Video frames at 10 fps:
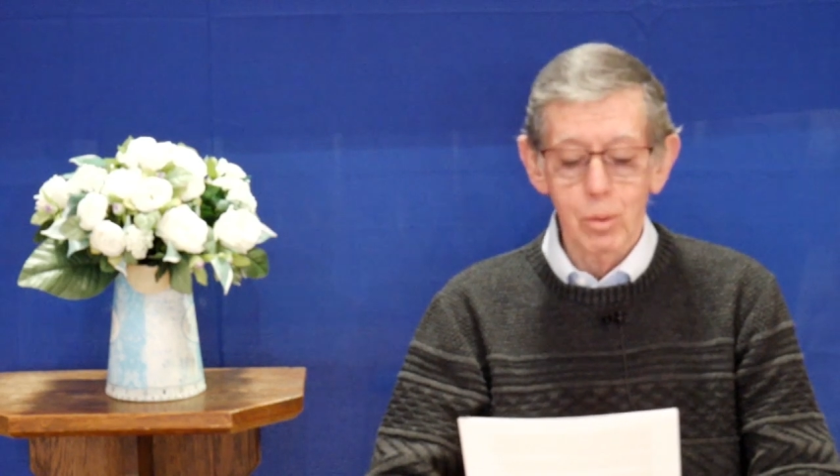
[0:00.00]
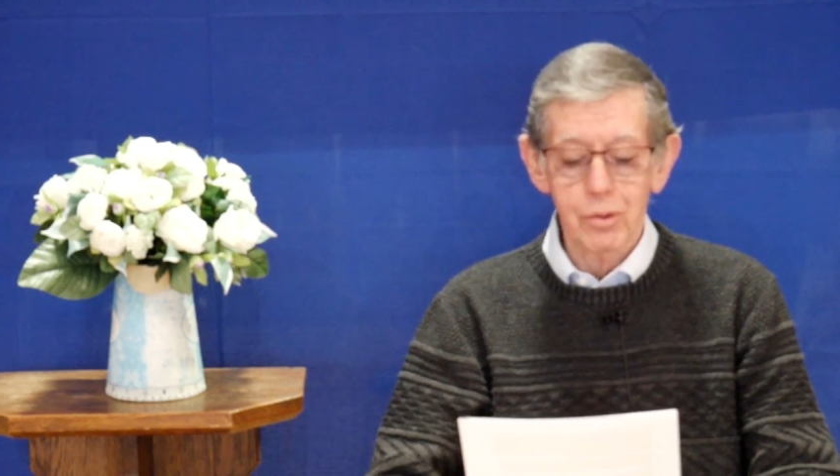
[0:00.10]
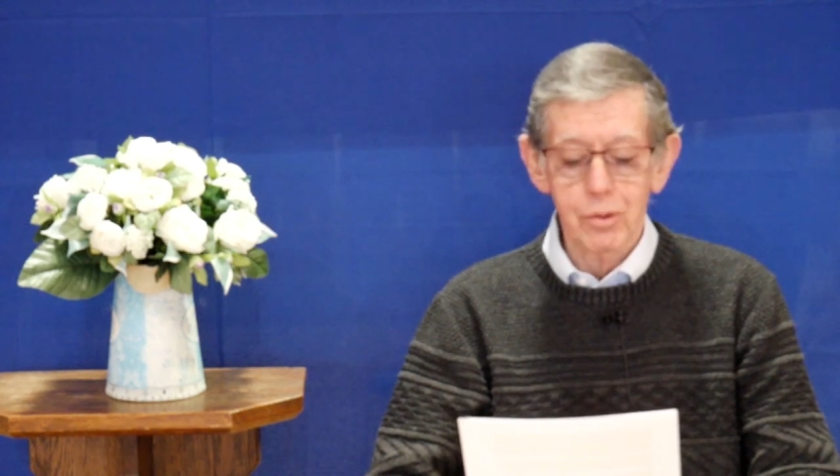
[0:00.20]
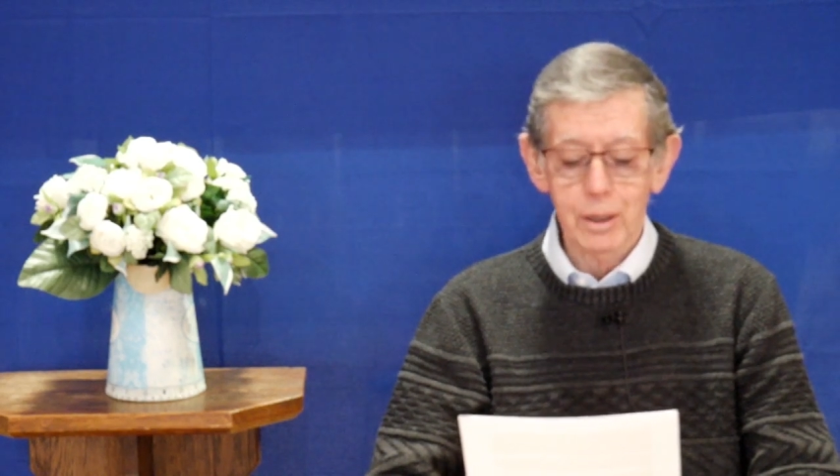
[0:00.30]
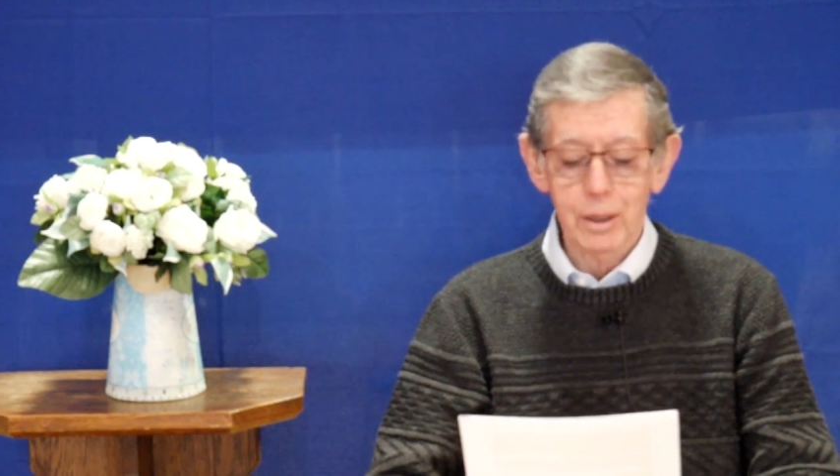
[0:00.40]

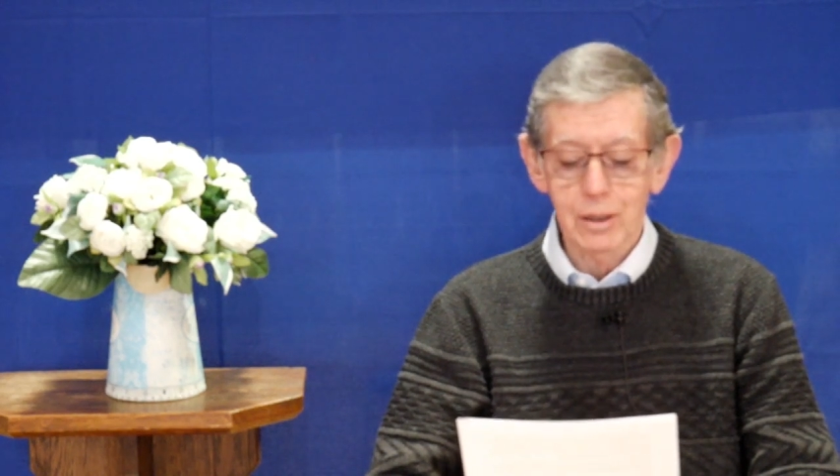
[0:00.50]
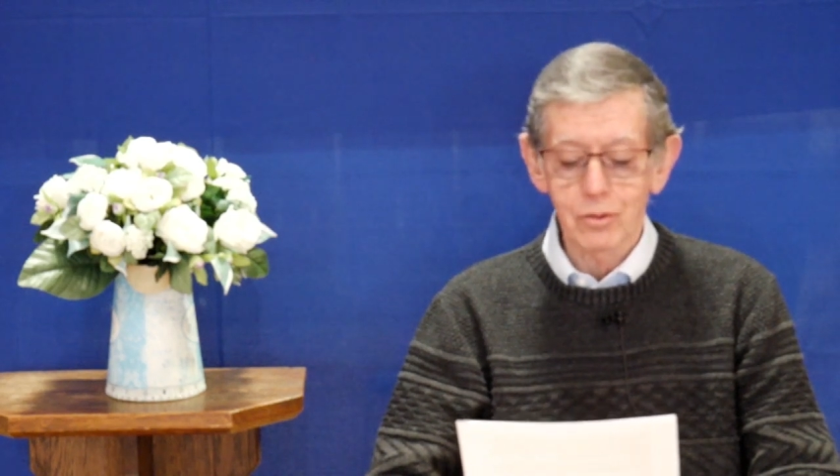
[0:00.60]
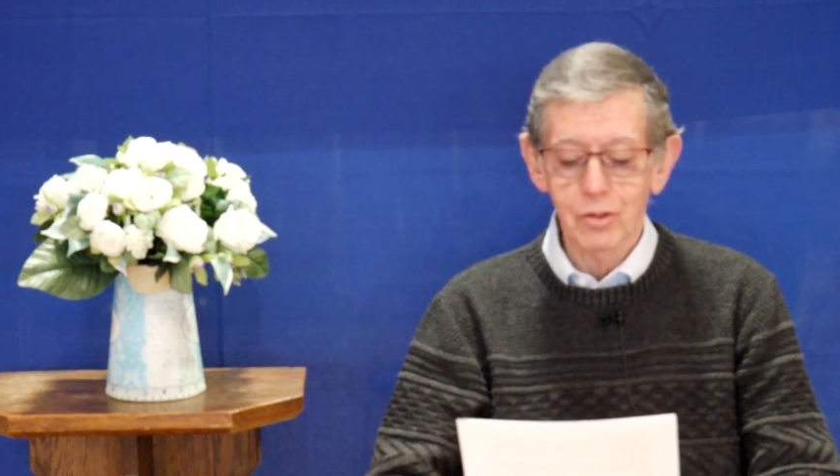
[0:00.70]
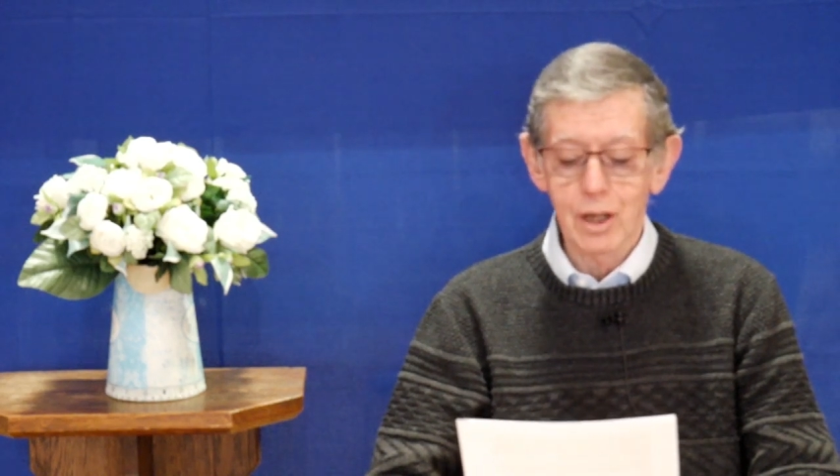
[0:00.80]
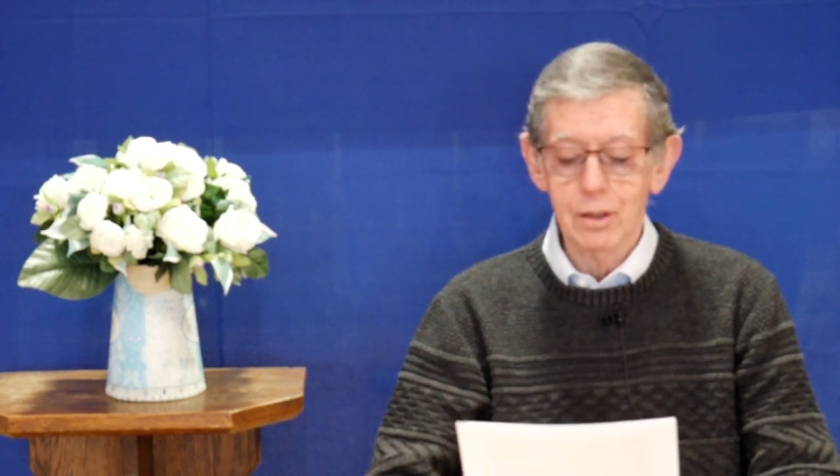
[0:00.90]
the wicked
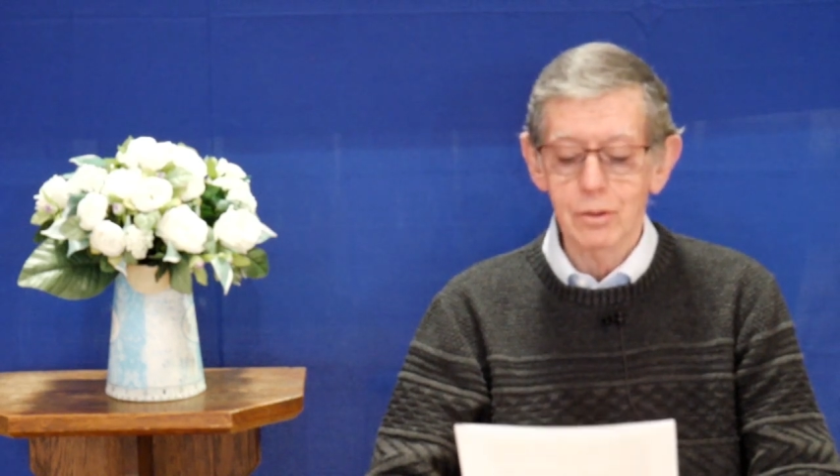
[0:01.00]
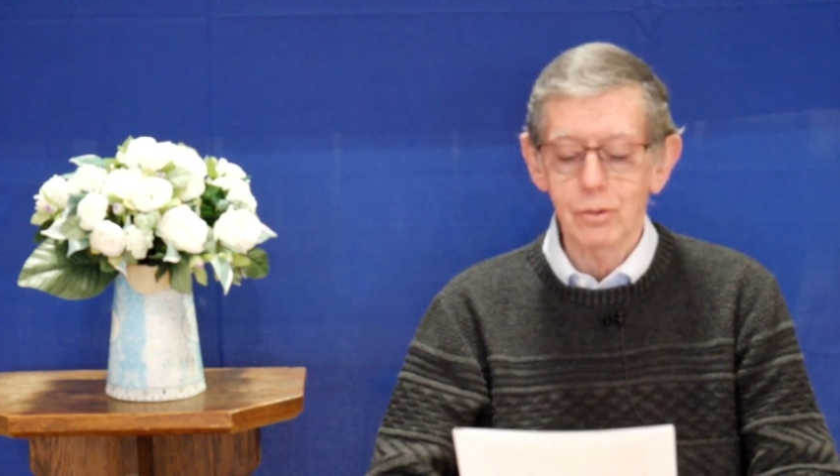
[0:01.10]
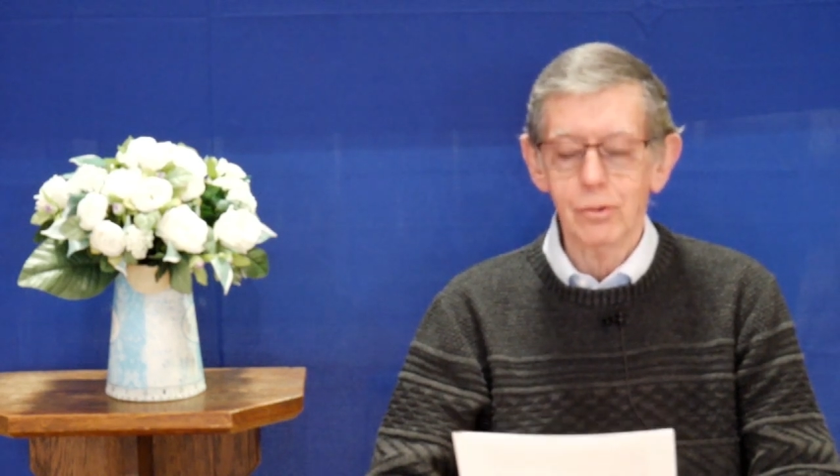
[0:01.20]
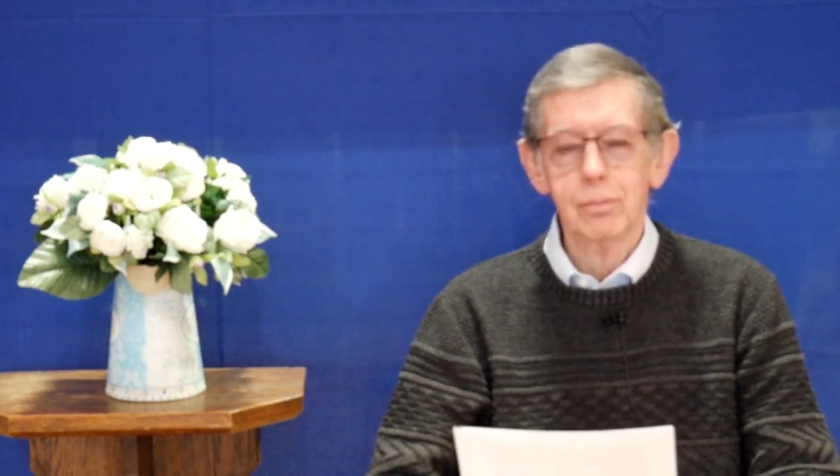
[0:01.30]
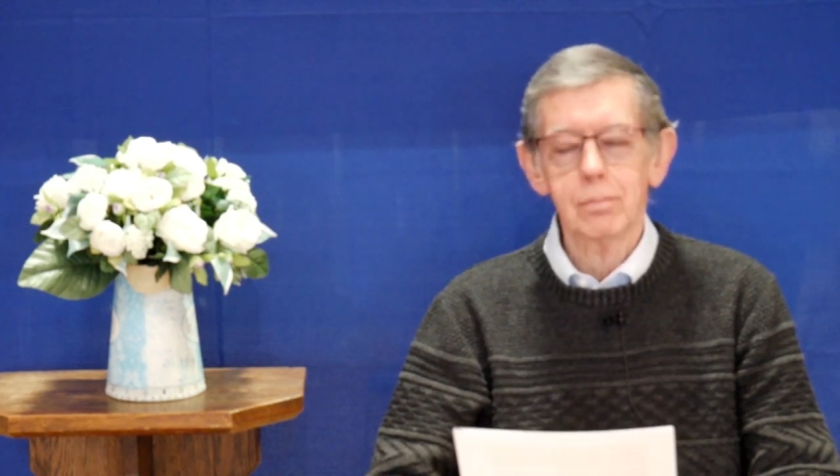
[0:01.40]

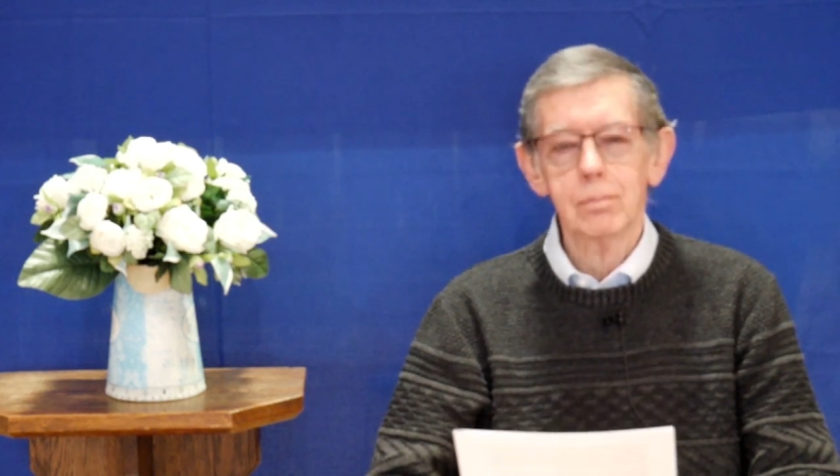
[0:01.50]
tenants.